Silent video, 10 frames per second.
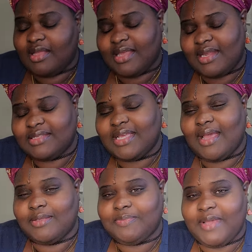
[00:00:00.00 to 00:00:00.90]
A lot of
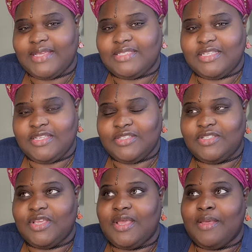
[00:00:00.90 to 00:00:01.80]
times,
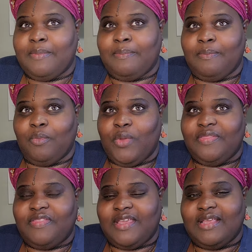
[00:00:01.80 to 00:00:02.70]
Pisces,
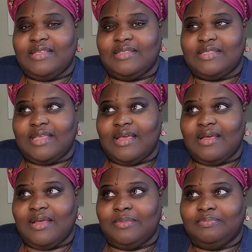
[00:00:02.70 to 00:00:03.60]
when things
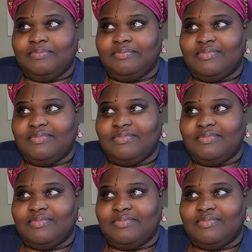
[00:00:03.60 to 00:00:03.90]
um,